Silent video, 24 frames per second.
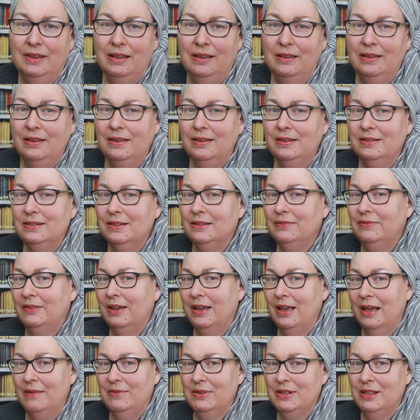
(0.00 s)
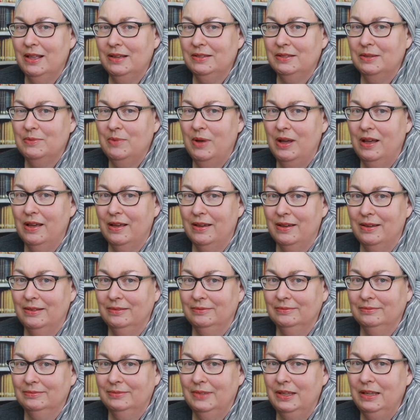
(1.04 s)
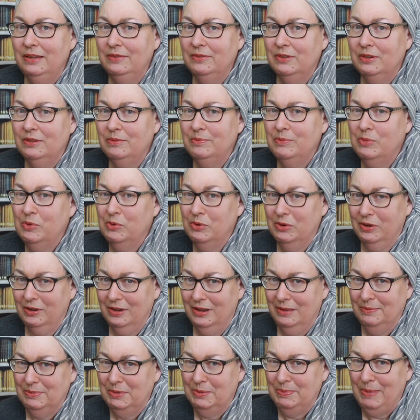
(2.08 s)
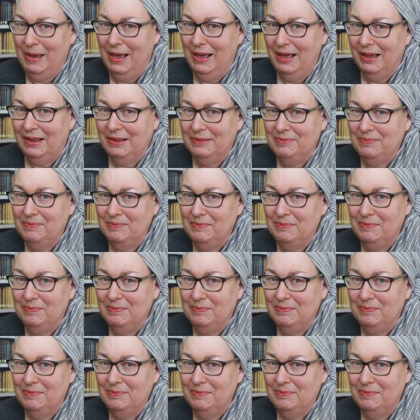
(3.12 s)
And if I have a glass of wine, even more comes back.